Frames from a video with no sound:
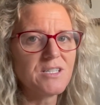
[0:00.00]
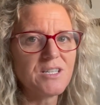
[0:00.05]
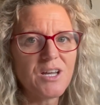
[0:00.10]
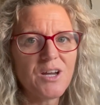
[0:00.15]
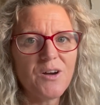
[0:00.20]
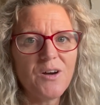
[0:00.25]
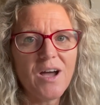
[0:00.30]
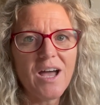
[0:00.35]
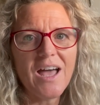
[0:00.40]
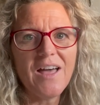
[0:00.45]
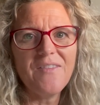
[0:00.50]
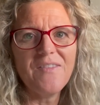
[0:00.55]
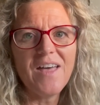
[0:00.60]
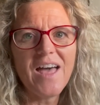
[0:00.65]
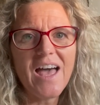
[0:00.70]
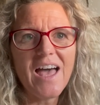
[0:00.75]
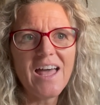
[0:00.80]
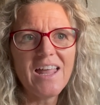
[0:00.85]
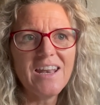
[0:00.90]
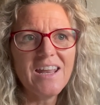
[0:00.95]
And
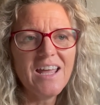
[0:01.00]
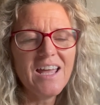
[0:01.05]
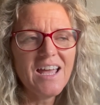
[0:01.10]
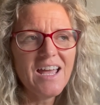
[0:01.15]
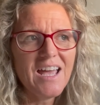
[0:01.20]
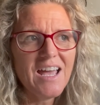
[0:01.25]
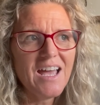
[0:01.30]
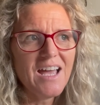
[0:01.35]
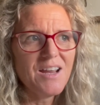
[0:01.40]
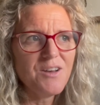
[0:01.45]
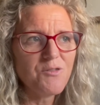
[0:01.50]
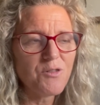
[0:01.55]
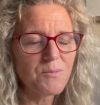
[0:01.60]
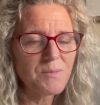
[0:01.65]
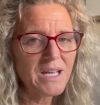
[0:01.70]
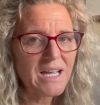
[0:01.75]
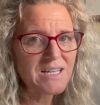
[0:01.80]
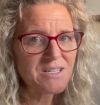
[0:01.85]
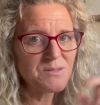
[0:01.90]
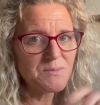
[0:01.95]
then
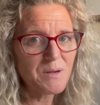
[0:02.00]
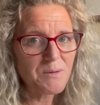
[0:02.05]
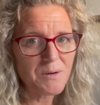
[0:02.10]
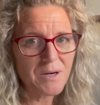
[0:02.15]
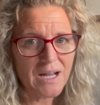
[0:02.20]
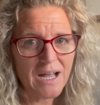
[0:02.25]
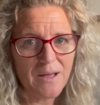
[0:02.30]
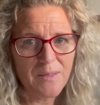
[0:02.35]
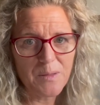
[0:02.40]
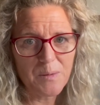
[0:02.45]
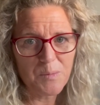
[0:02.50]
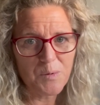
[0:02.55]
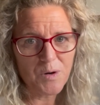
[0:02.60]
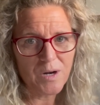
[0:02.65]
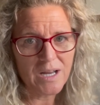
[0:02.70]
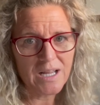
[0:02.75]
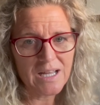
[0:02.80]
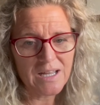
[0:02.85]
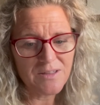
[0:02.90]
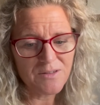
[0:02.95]
normally I do my workout in the
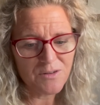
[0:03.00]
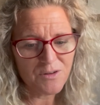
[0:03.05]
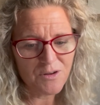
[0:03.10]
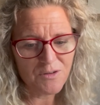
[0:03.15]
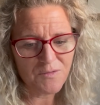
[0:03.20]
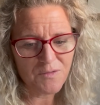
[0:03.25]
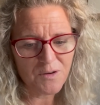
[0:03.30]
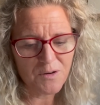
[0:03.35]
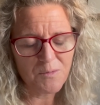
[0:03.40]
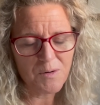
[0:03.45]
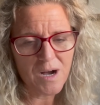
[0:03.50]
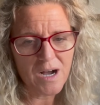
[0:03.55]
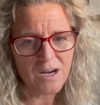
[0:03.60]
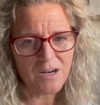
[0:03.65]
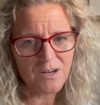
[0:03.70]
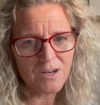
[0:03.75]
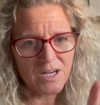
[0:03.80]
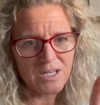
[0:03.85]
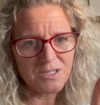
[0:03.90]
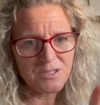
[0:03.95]
morning. I either go for a
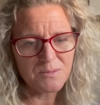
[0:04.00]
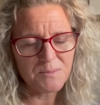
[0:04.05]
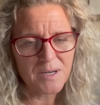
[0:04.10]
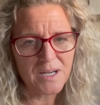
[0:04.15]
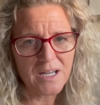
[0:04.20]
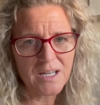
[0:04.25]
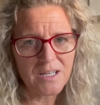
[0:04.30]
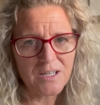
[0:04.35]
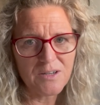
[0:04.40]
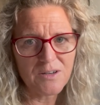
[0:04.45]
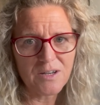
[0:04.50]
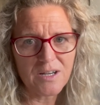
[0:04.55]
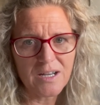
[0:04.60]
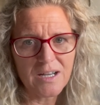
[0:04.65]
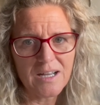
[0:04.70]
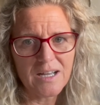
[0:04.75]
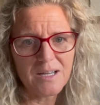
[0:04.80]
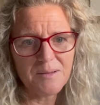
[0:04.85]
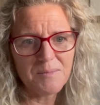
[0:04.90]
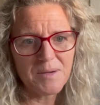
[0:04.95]
walk or I do my yoga
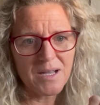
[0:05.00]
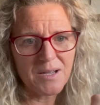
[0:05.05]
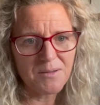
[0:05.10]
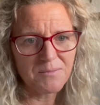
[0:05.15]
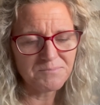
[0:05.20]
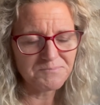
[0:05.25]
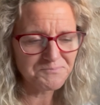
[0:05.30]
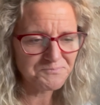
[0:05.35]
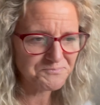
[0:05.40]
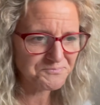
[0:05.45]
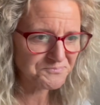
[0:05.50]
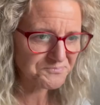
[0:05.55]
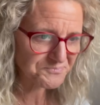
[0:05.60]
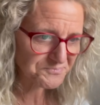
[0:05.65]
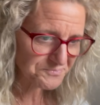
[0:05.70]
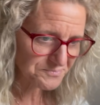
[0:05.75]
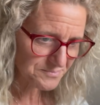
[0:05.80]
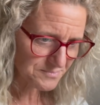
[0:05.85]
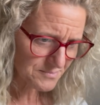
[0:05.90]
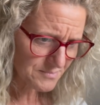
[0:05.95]
and my
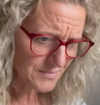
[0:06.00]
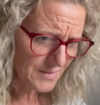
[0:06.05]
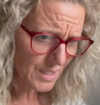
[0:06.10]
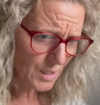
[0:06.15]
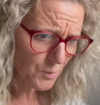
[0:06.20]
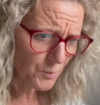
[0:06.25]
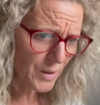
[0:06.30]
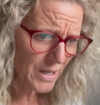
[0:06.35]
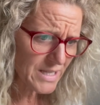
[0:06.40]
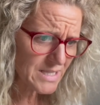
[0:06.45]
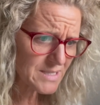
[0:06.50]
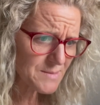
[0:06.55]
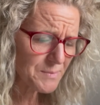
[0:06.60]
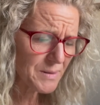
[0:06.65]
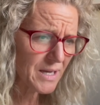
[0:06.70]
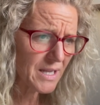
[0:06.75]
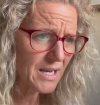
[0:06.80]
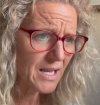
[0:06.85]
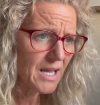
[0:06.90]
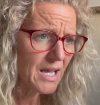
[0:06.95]
weights,
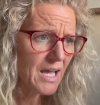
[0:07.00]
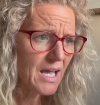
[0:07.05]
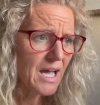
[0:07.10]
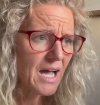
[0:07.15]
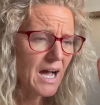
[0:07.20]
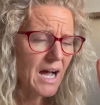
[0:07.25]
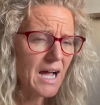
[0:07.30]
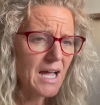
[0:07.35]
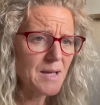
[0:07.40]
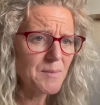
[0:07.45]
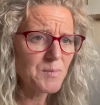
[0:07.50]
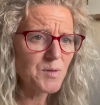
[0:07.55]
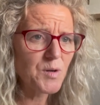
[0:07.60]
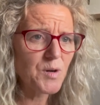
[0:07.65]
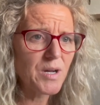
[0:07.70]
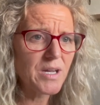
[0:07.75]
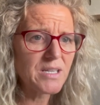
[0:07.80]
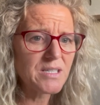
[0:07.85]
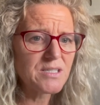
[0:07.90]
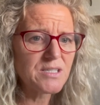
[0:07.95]
but I am
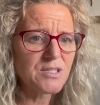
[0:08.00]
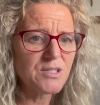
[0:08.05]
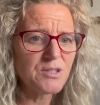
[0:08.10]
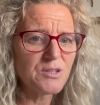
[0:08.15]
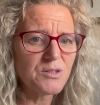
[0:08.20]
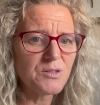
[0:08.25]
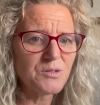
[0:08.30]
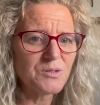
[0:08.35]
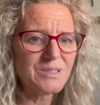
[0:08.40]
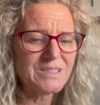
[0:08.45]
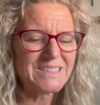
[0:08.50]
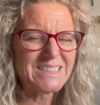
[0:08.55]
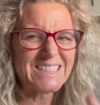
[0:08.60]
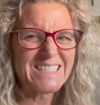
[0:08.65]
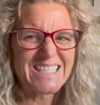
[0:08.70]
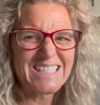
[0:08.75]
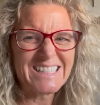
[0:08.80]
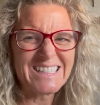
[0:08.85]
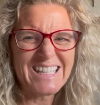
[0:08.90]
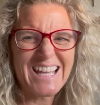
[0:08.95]
going to
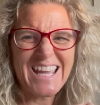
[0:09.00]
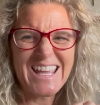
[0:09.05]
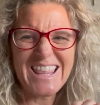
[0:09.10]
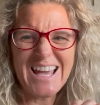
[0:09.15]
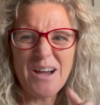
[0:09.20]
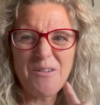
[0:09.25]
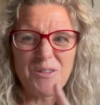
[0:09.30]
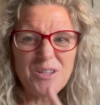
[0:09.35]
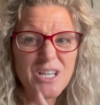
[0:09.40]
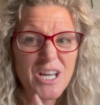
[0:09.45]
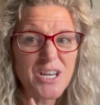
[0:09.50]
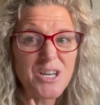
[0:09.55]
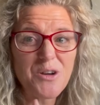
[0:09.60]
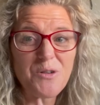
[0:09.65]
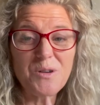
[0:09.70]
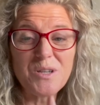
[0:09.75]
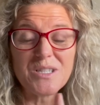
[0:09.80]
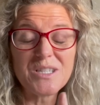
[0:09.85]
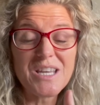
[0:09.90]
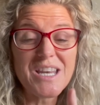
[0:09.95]
delay that, which I know
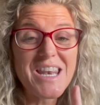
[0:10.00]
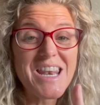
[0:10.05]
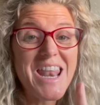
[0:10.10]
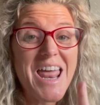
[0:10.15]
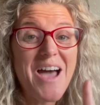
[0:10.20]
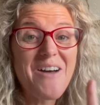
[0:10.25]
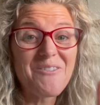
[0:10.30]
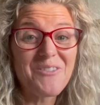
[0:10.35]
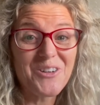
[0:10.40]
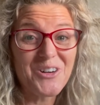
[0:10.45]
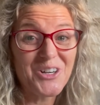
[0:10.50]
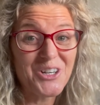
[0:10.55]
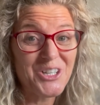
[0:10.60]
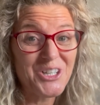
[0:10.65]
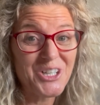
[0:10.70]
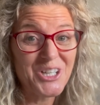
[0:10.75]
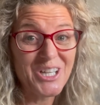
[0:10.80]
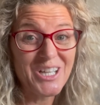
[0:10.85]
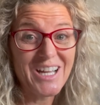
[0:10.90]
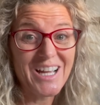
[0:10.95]
is never
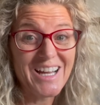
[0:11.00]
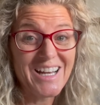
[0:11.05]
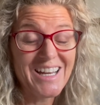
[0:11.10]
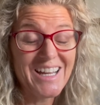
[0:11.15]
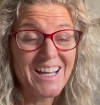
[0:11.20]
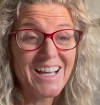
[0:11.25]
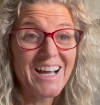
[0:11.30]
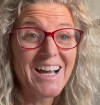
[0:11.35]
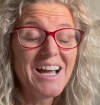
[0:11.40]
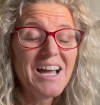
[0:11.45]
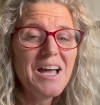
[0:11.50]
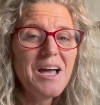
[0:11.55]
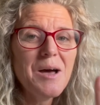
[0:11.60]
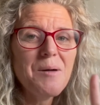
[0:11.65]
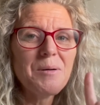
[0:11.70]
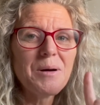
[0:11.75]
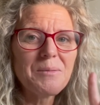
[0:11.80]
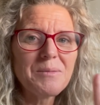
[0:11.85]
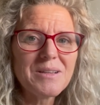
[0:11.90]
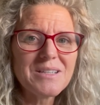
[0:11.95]
a good idea.
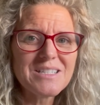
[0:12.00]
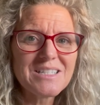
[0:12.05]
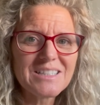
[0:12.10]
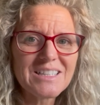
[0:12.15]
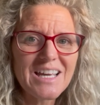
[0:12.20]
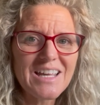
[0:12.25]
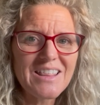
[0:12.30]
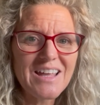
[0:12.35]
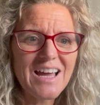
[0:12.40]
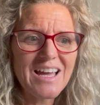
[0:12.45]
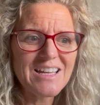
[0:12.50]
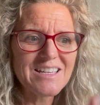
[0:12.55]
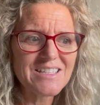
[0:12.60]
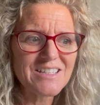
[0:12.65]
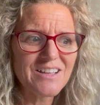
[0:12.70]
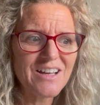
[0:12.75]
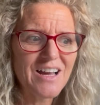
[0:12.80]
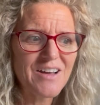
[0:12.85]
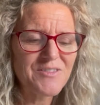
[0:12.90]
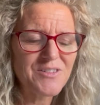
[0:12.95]
I'm gonna delay that
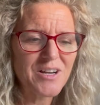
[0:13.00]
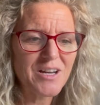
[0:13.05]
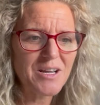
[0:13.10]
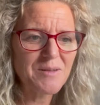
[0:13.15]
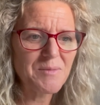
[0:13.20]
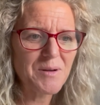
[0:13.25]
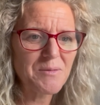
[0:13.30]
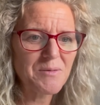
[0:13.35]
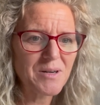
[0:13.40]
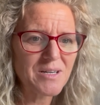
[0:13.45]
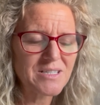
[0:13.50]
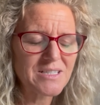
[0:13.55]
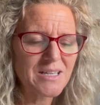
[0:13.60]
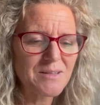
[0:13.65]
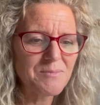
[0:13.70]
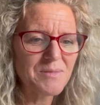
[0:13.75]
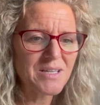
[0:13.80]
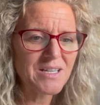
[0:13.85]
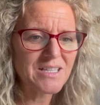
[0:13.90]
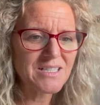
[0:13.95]
until after I get my work
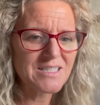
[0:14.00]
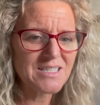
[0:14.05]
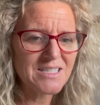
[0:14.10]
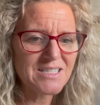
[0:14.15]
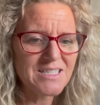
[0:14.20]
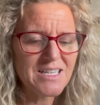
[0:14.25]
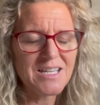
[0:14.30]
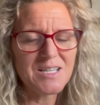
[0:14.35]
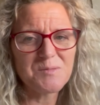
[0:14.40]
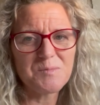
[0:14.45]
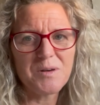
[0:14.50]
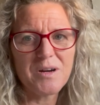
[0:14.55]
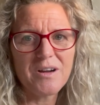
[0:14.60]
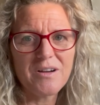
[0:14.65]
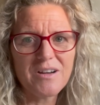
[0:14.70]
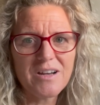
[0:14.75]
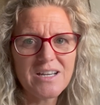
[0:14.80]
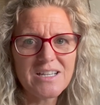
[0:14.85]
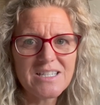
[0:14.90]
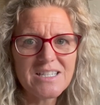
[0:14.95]
done because this takes
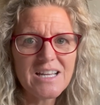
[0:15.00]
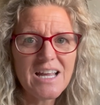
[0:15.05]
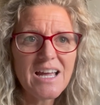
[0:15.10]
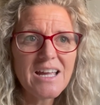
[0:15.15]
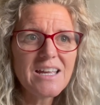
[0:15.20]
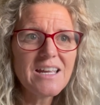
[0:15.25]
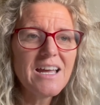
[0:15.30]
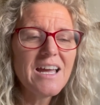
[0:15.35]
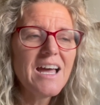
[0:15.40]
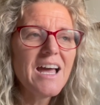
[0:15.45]
priority today.